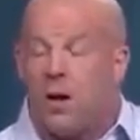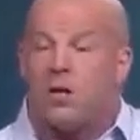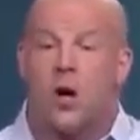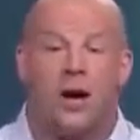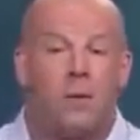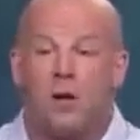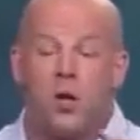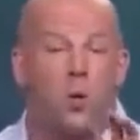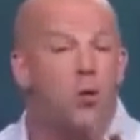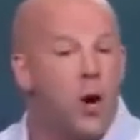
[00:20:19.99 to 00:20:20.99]

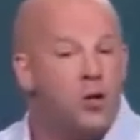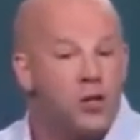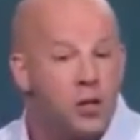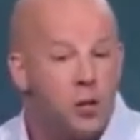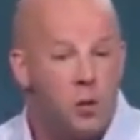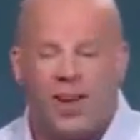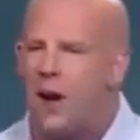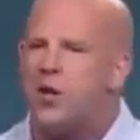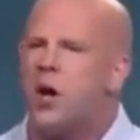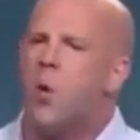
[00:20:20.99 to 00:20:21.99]
So those two. Now
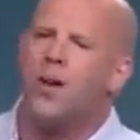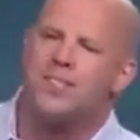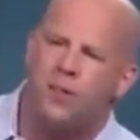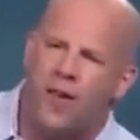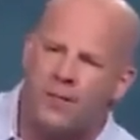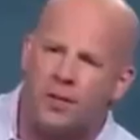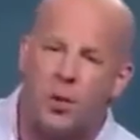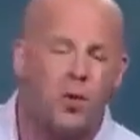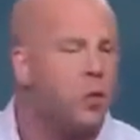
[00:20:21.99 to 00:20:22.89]
you go, what's their favorite tool?